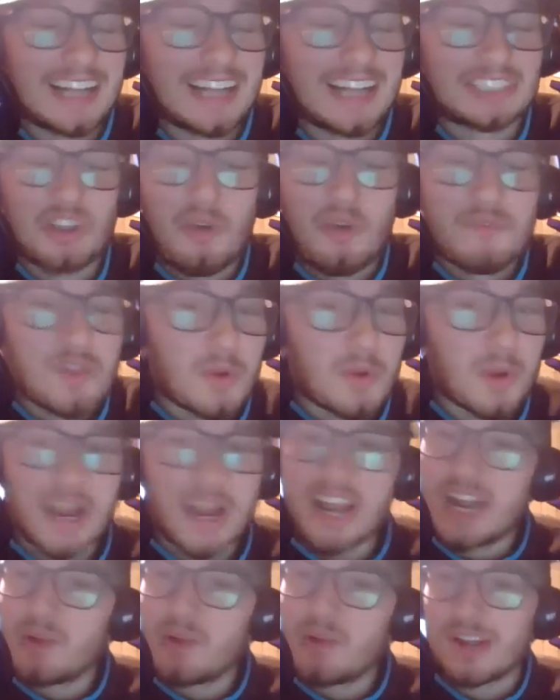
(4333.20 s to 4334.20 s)
So if
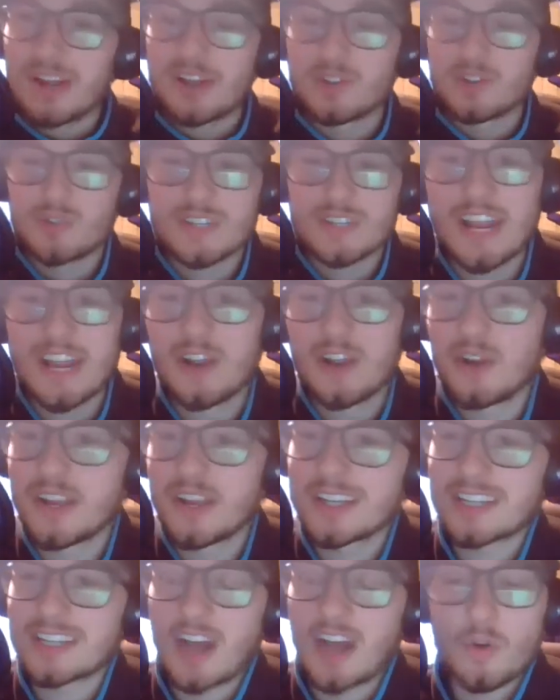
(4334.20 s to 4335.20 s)
anyone else was
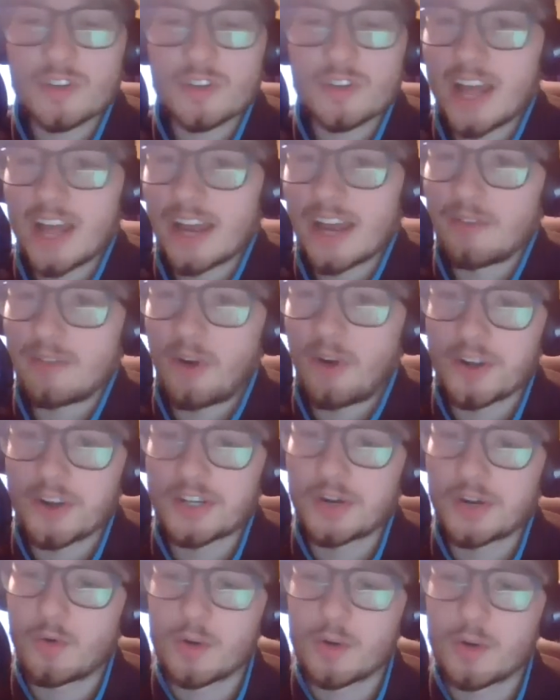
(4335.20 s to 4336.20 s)
curious outside of
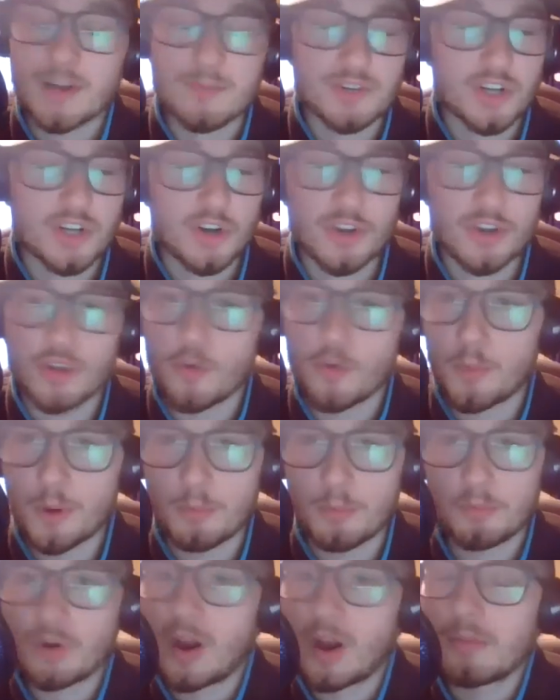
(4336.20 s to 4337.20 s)
Hunter, which I'm sure you
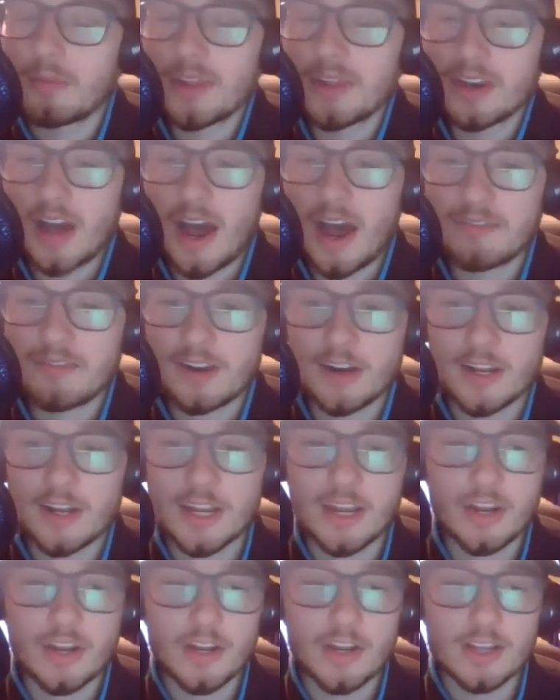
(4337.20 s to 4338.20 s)
were probably not very
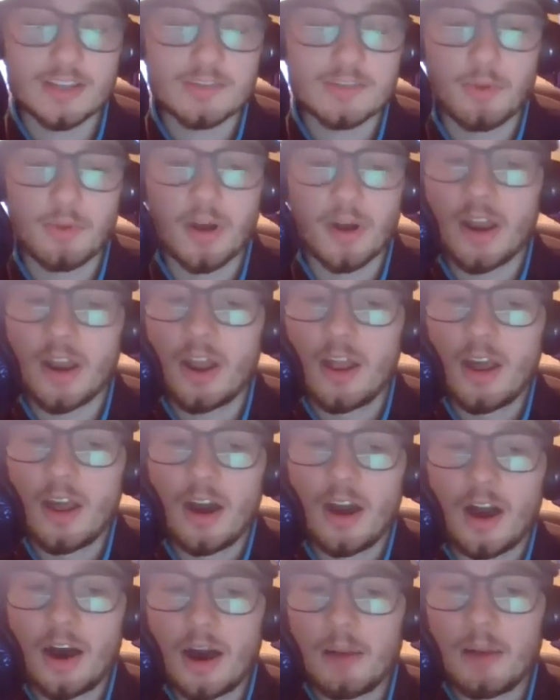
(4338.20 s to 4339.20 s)
curious, but
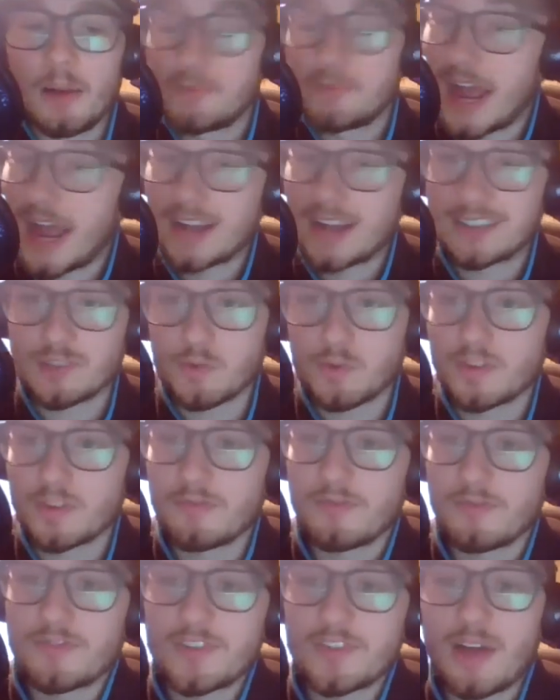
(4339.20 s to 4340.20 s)
that's what
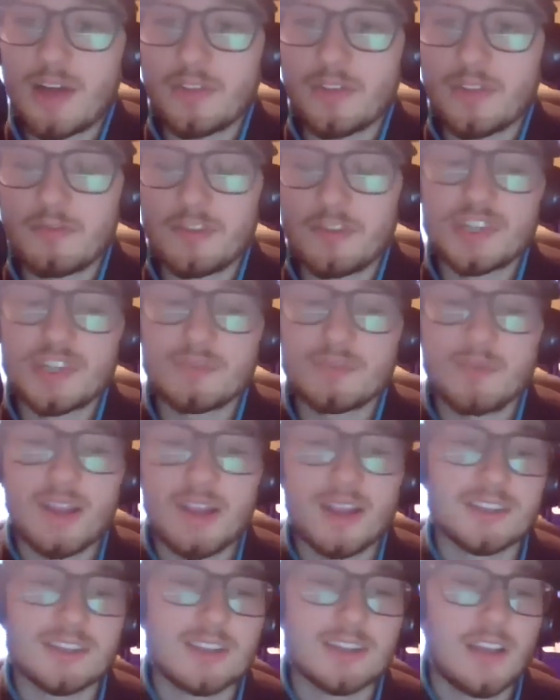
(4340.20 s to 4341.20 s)
sound the finch
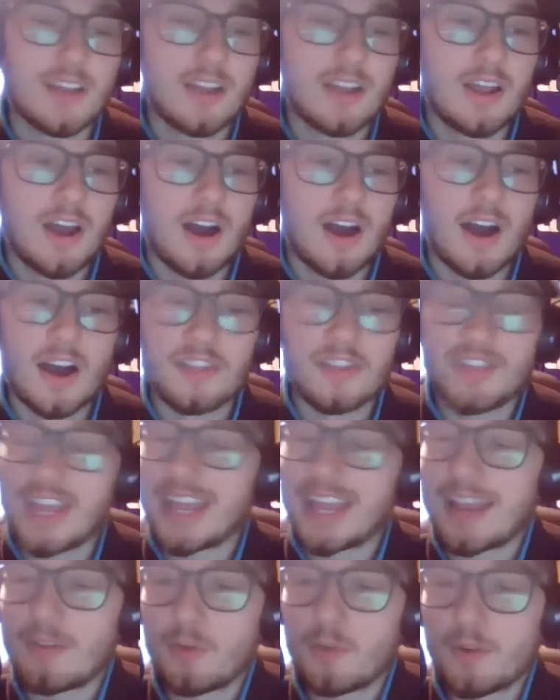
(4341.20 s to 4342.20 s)
makes.
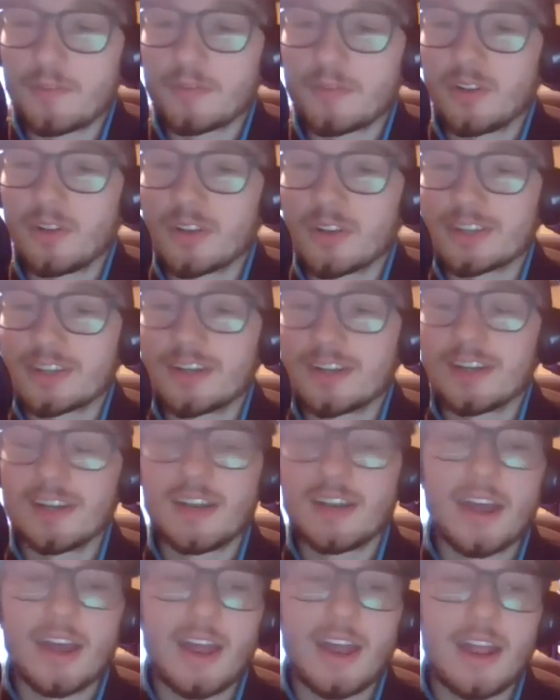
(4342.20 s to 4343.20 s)
Thank everyone for listening
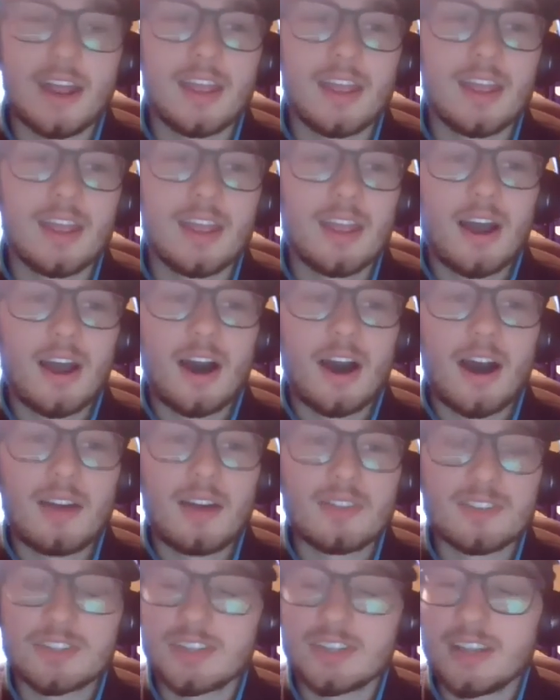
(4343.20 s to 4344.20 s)
today.
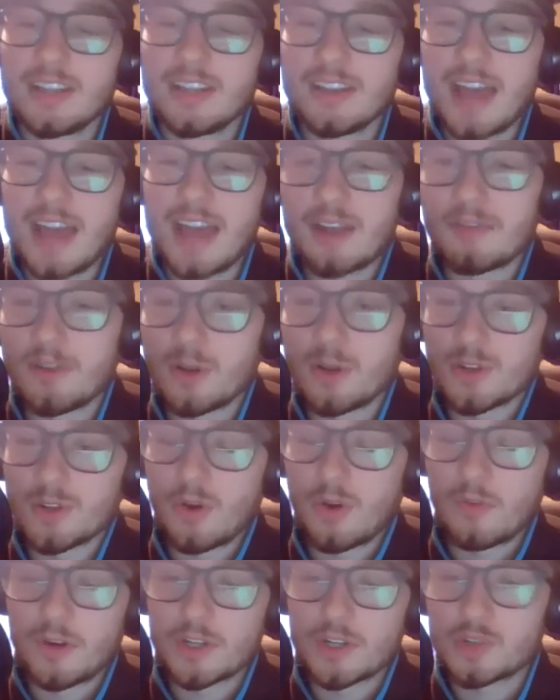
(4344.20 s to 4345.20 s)
Obviously, NFL is
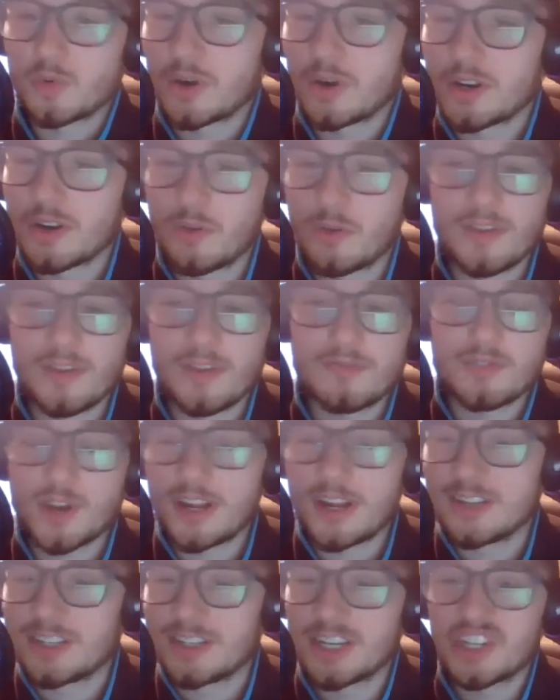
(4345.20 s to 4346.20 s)
over, so we've
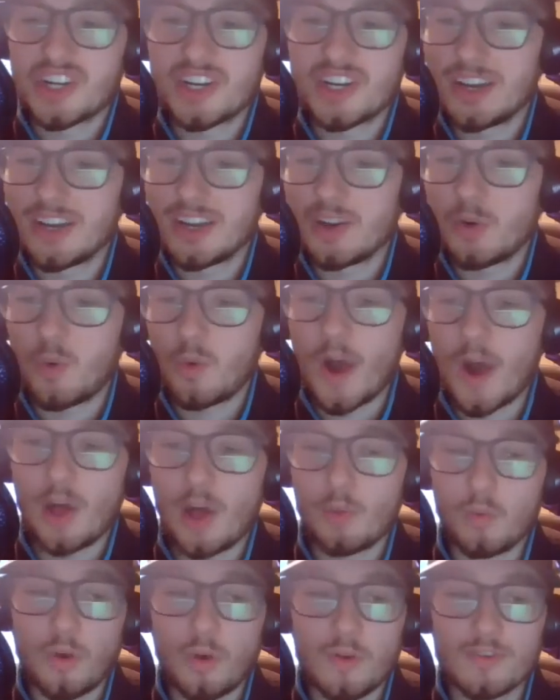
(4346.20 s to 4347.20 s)
transitioned into
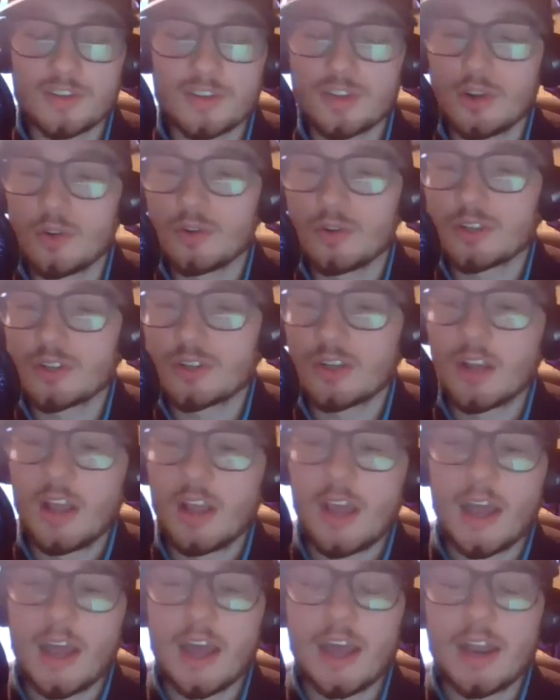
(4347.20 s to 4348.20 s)
Wild Wolves news
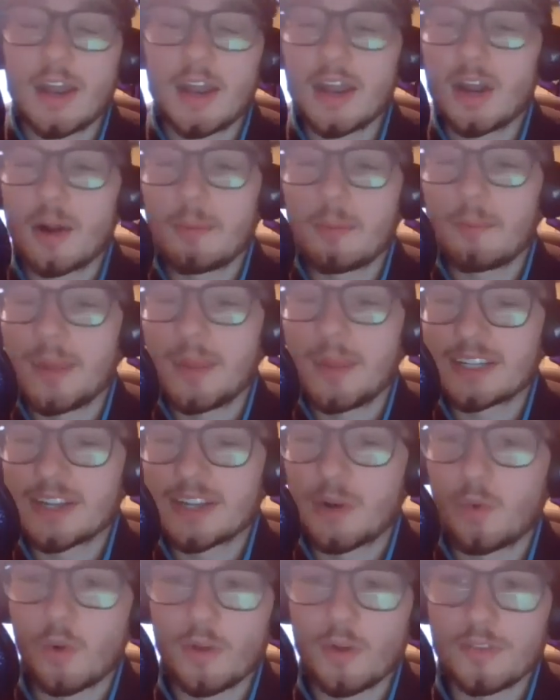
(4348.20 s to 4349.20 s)
and our
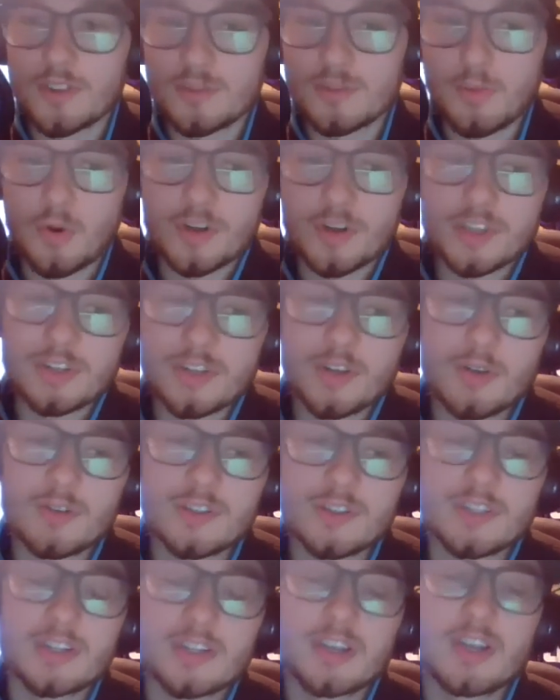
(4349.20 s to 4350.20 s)
basic world of sports
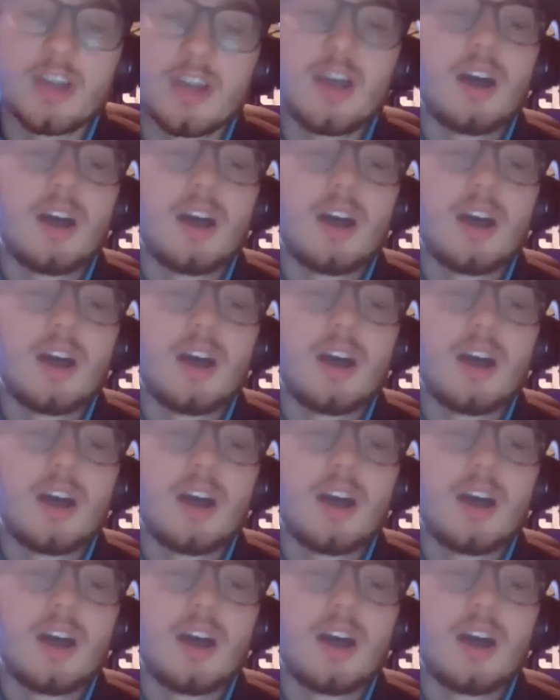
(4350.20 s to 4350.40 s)
news.